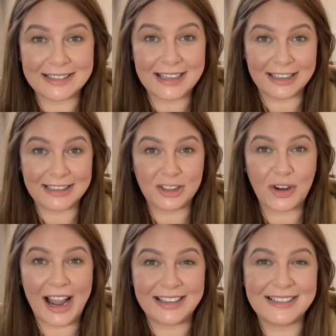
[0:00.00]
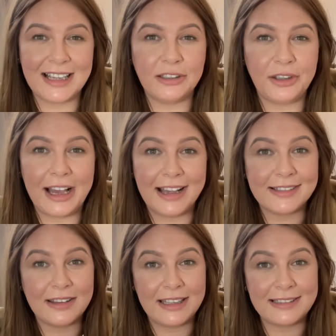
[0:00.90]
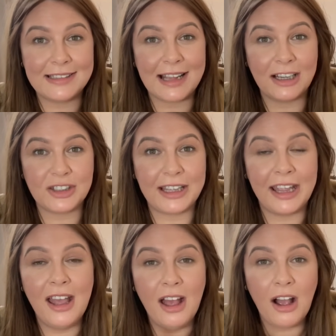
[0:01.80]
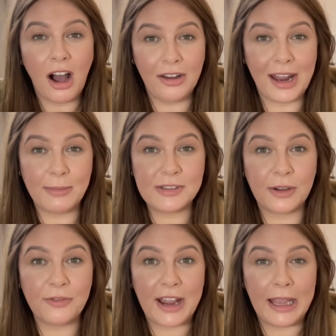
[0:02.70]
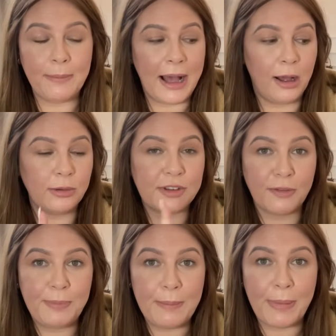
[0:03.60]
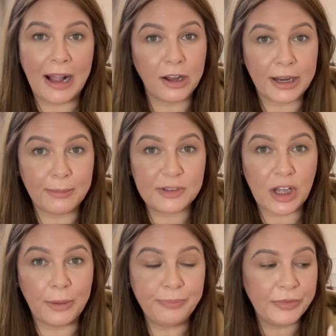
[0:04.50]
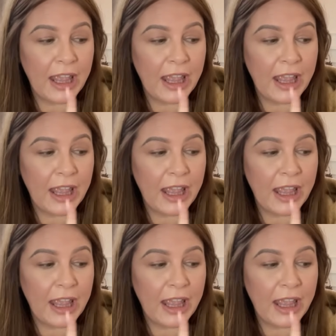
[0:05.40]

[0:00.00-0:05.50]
I did try to tell you guys that this is actually on Amazon for £8. I've been back on Amazon.